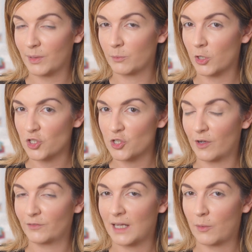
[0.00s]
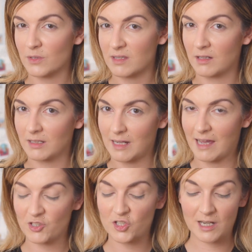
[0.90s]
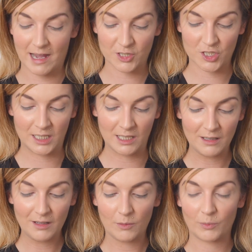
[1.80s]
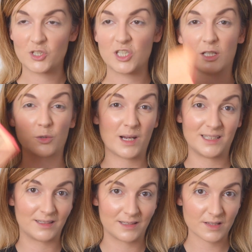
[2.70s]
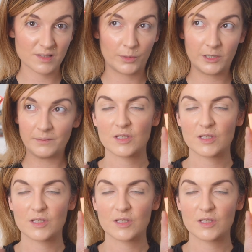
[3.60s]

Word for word: but I'm not sure if that was her intention actually when she created this one.